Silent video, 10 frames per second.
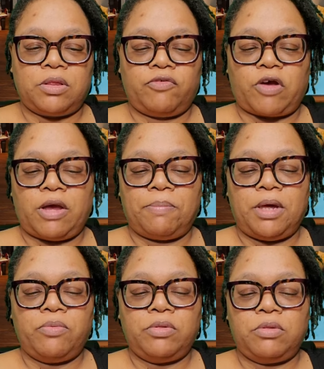the giant
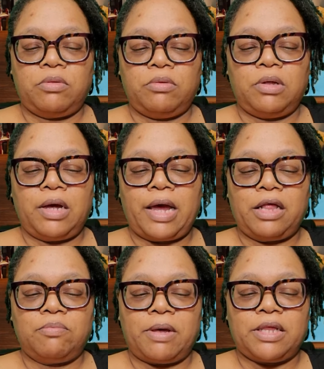pink ones,
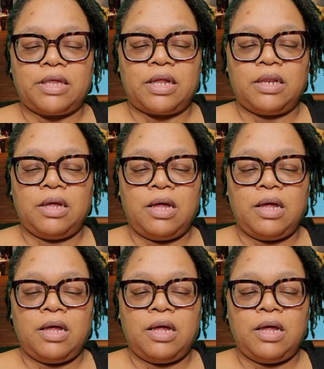gas medicine,